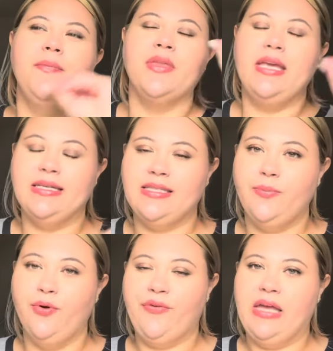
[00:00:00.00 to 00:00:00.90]
Yes, it
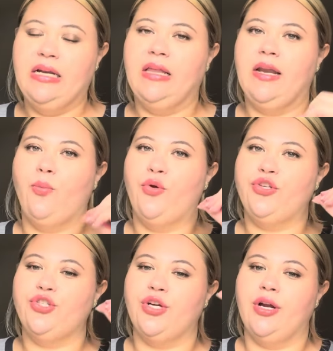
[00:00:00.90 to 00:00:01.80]
provided a lot of
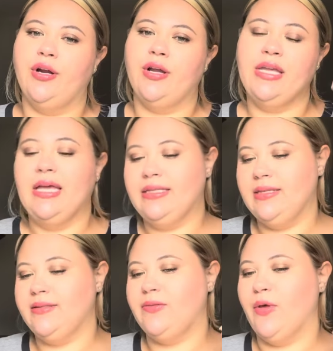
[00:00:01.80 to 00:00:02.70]
moisture. Yes,
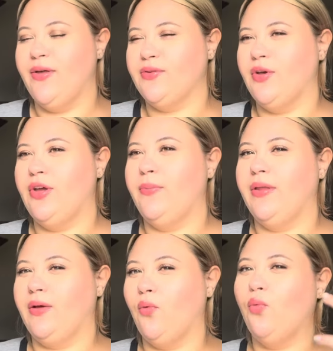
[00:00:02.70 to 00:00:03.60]
it smelled good, but
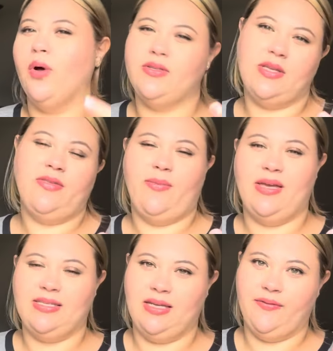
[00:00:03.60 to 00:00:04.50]
like, was it the
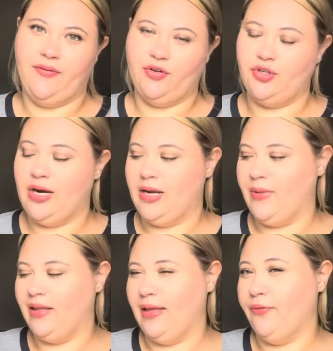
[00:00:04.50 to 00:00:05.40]
best thing I've ever tried in
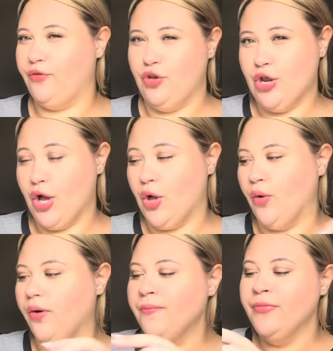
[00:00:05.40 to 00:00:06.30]
my life?
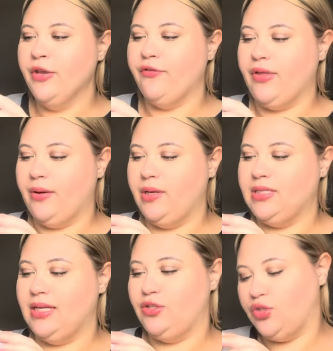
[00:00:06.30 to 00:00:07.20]
No. For that
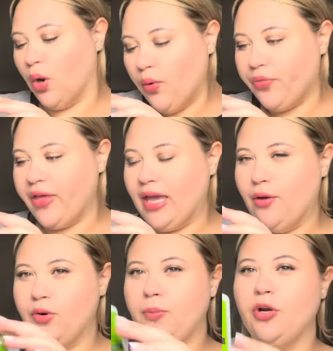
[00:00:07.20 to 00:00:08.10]
reason, I don't think I
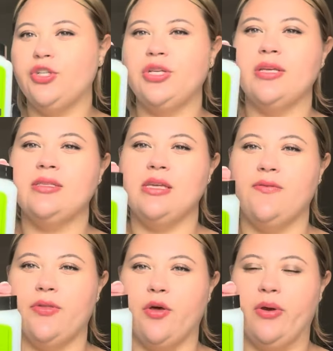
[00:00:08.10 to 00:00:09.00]
would purchase,
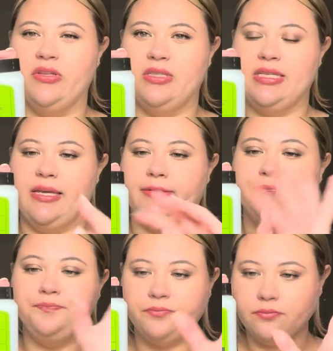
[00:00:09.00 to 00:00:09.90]
even though I
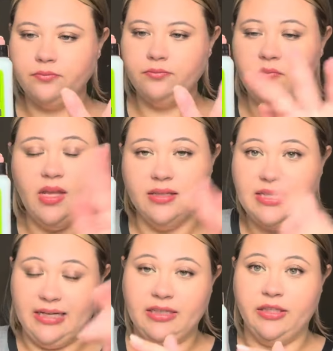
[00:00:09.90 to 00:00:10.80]
did
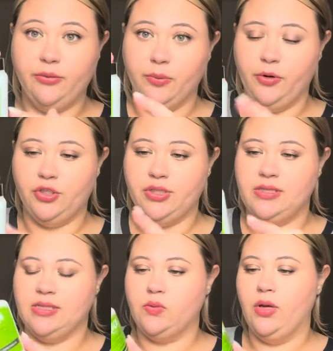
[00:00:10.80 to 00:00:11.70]
technically repurchased
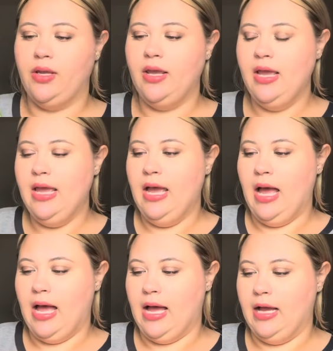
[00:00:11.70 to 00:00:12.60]
this one.
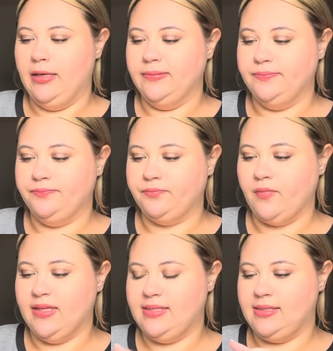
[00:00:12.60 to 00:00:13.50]
Um,
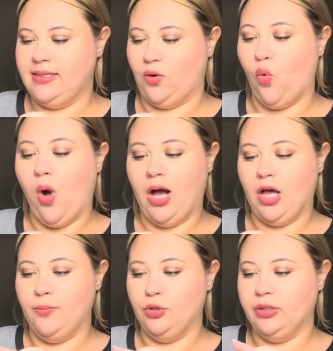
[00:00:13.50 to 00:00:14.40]
this is the
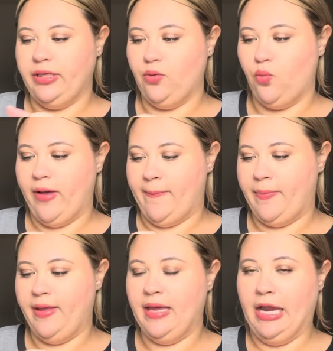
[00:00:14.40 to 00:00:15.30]
Guacamole Whip
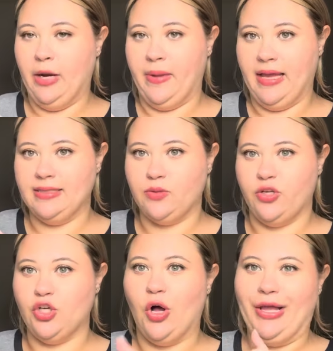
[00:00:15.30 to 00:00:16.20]
hair mask,
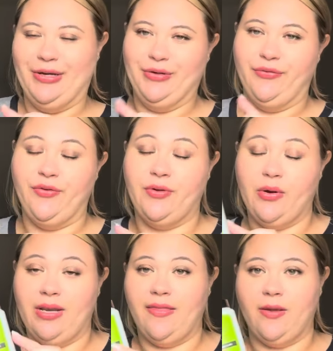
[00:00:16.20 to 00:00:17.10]
which I don't know if you know
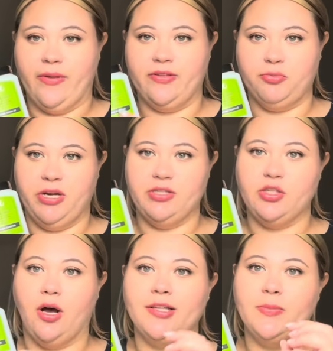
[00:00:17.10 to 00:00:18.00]
anything about this brand
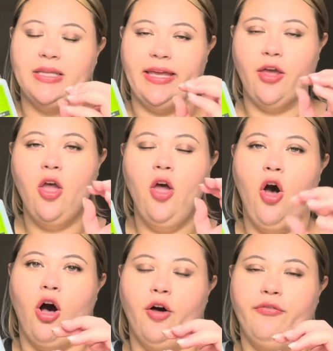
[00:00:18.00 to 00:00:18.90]
sauce, but like
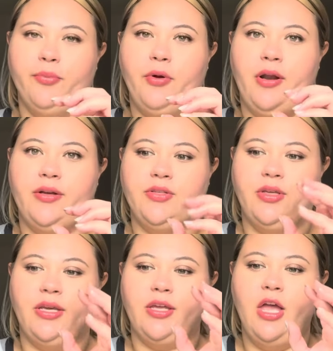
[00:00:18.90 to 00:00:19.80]
all of their products are
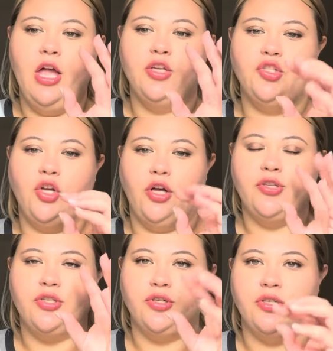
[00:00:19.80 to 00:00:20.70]
like
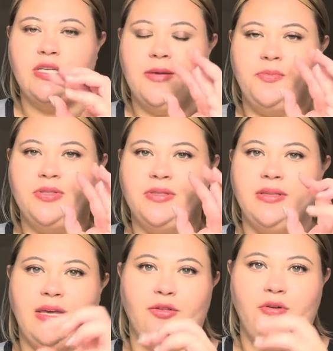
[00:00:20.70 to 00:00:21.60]
sauces or dips,
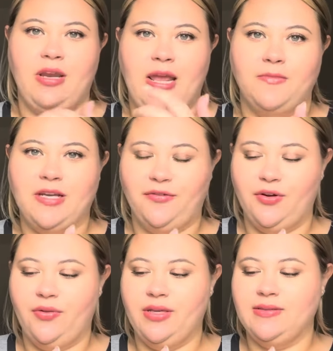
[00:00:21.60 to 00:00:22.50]
like they're named
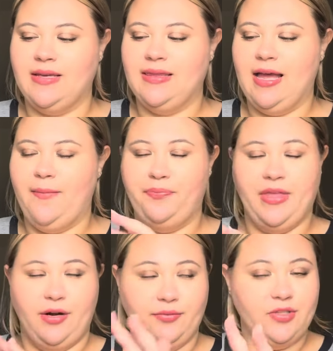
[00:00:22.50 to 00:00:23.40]
after things like that.
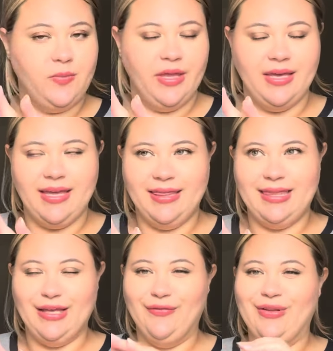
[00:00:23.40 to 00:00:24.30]
They don't smell like it,
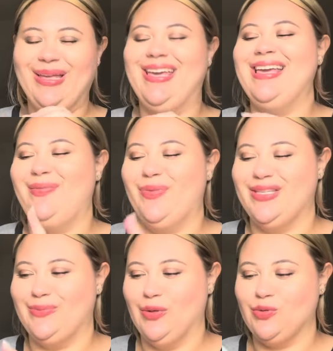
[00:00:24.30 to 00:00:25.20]
thankfully.
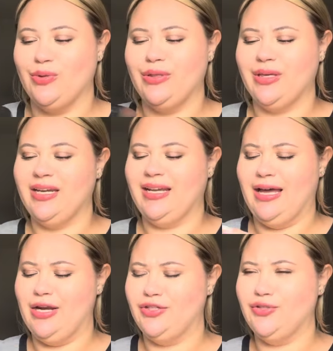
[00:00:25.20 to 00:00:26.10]
this smells really good. It
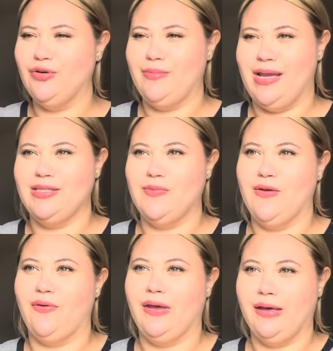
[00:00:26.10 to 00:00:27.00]
kind of just reminds me
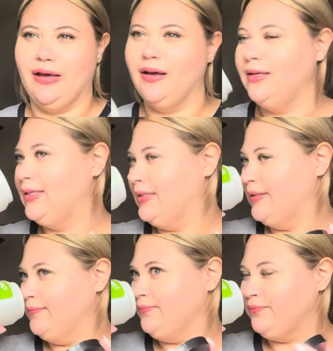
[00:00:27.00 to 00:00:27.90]
of like a
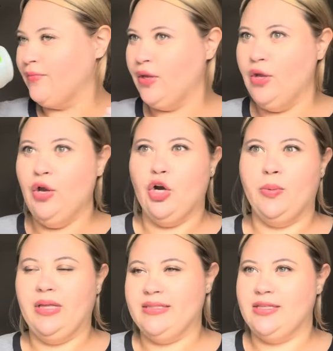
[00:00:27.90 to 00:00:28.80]

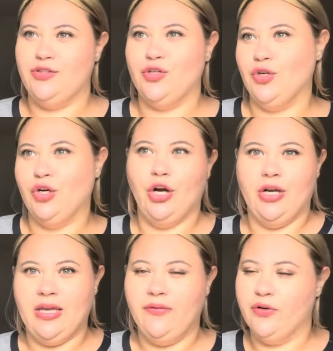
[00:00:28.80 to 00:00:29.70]
herbal essence or
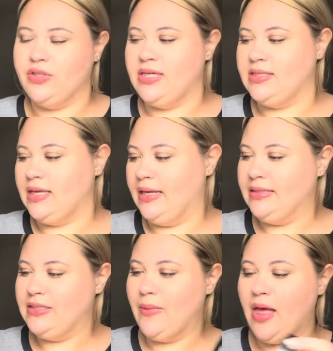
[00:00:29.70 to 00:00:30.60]
Garnier Fructis kind of
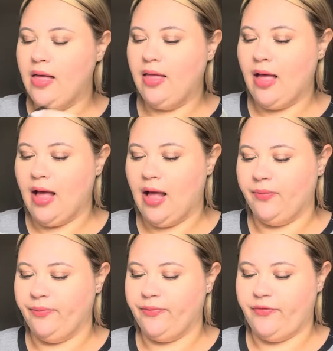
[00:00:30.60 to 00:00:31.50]
smell,
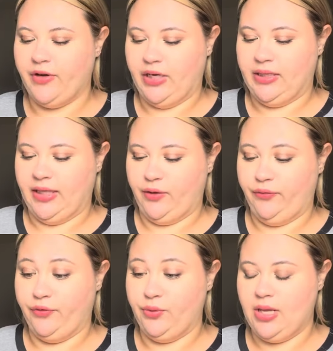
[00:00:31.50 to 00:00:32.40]
um, very like
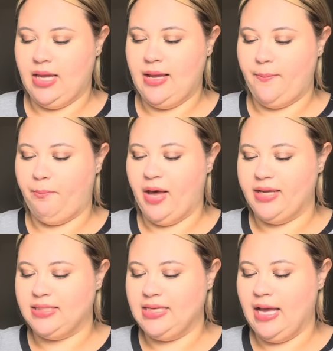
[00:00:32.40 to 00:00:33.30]
fruity,
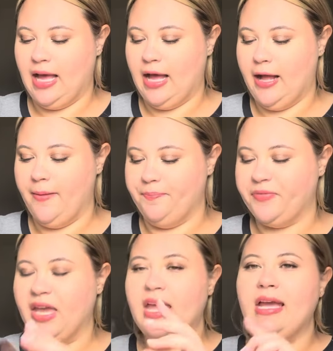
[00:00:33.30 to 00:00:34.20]
but um,
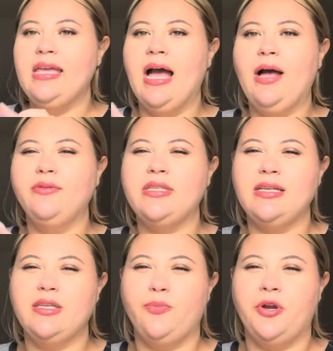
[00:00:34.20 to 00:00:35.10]
yeah, I would say
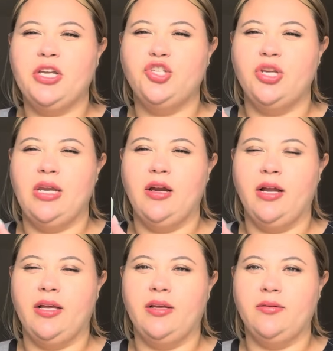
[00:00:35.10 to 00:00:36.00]
it's a pretty
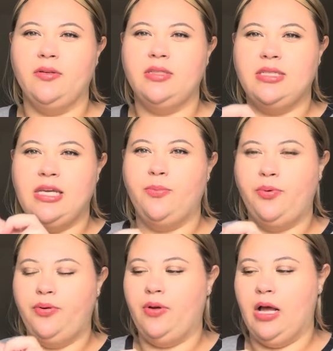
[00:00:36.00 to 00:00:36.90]
generic deep,
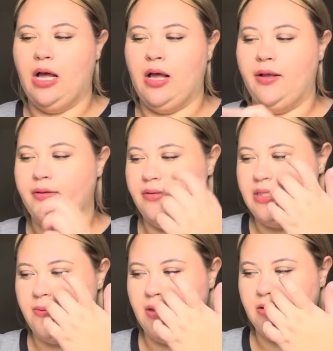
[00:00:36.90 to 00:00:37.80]
uh,
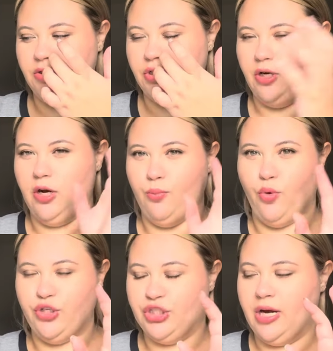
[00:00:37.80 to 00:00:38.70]
deep conditioner,
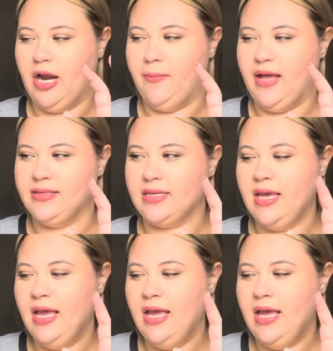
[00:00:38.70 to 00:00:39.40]
moisture hair mask